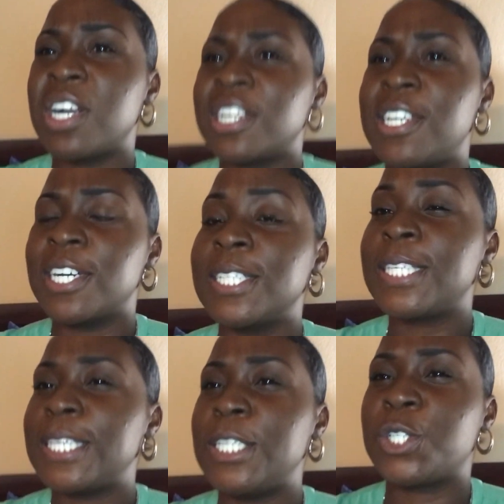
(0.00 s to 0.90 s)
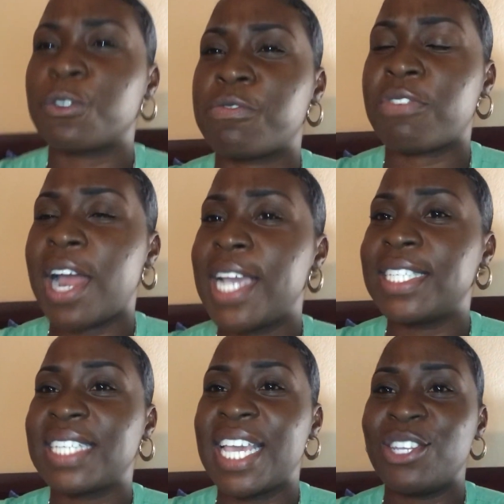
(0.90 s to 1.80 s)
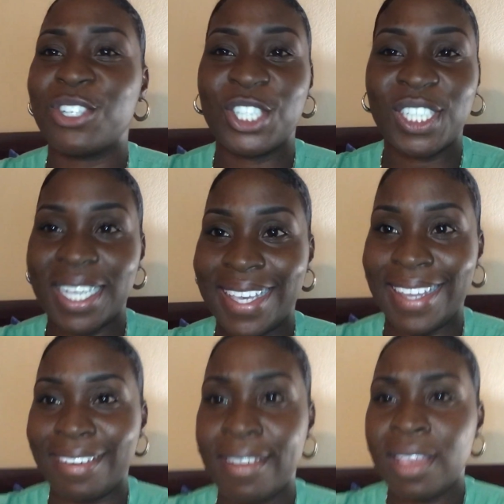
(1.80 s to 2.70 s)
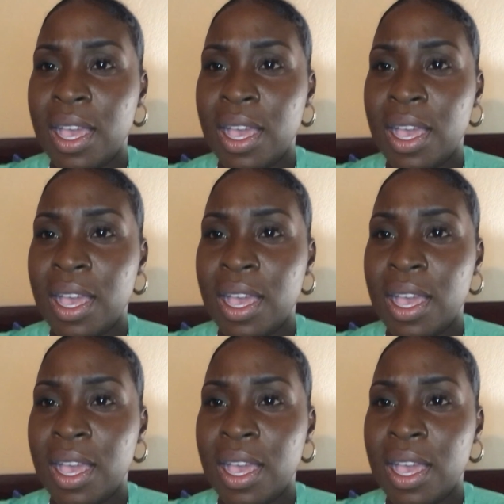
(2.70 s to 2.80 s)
undone to eat your fries and your chicken?